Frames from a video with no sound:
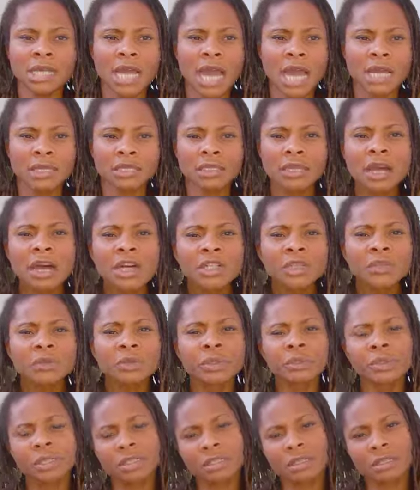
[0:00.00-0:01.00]
had
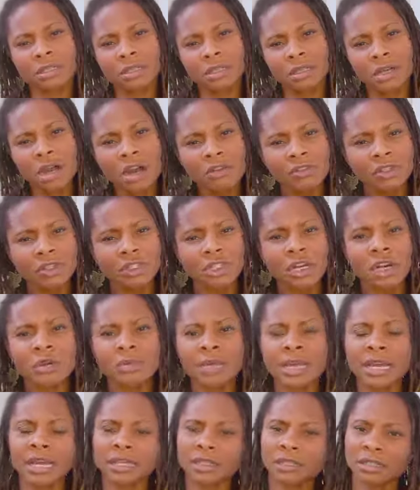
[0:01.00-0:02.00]
lunch, we went to another coffee
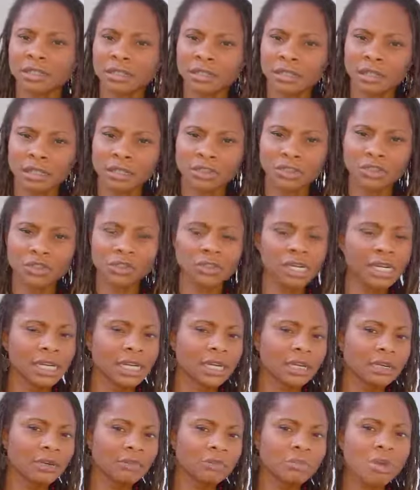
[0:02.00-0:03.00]
shop, we had a
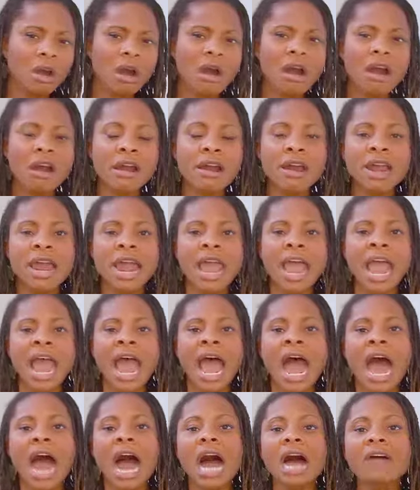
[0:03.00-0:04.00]
drink at a bar,
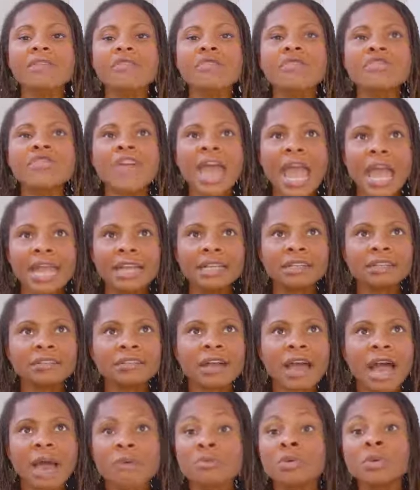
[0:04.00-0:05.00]
and
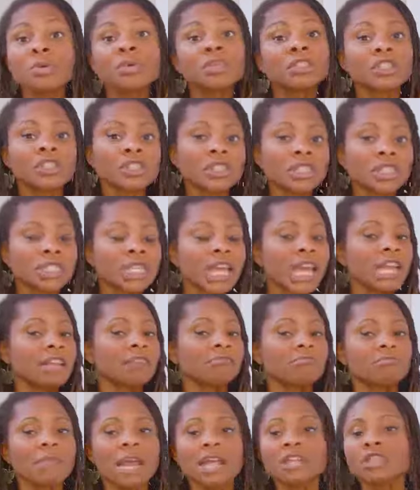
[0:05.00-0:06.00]
then we were just
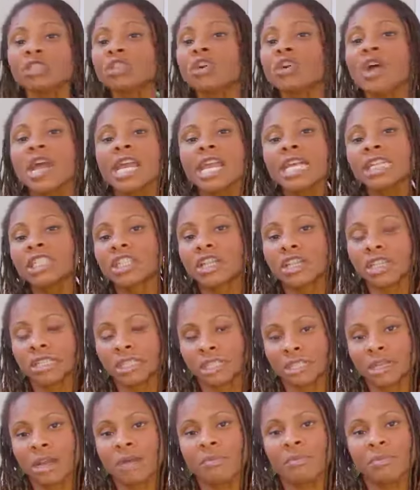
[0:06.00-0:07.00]
enjoying each
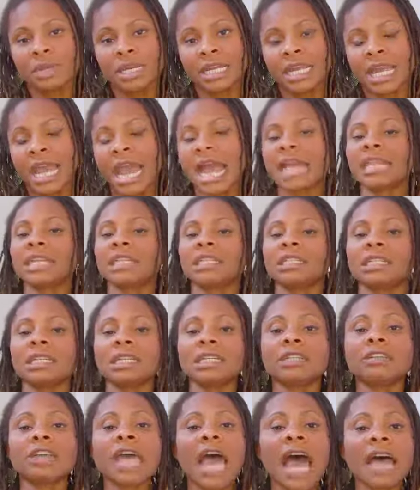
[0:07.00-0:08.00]
other's company, and
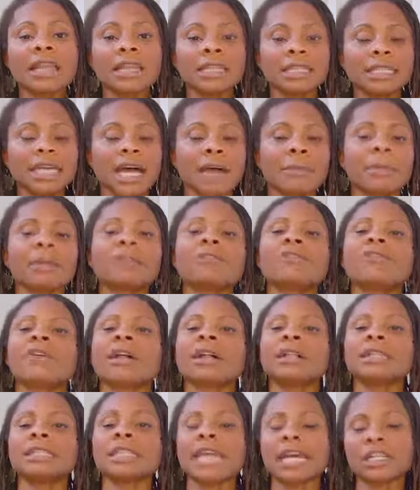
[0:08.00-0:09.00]
it at the time it
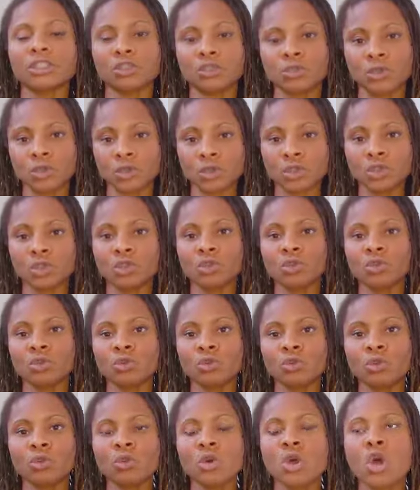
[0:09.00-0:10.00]
felt natural
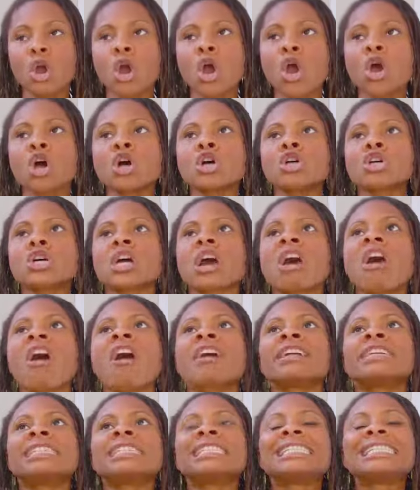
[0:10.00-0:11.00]
to
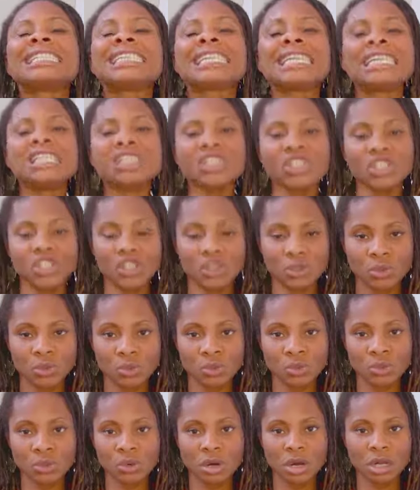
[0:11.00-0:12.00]

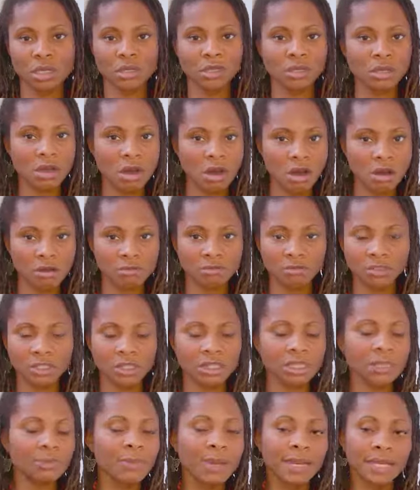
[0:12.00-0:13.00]
continue along
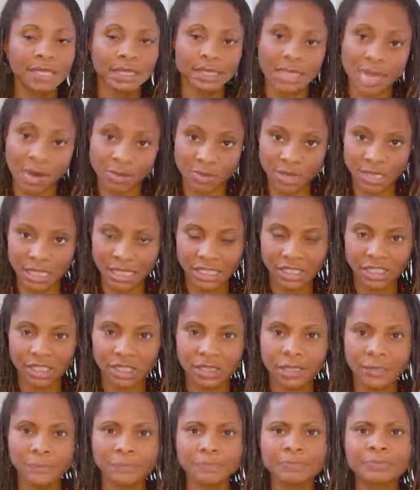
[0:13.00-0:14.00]
just spending time with each
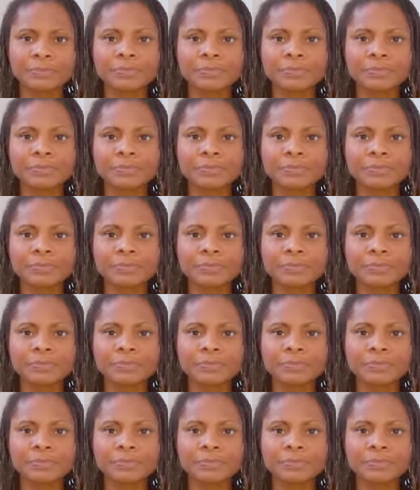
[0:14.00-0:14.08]
other.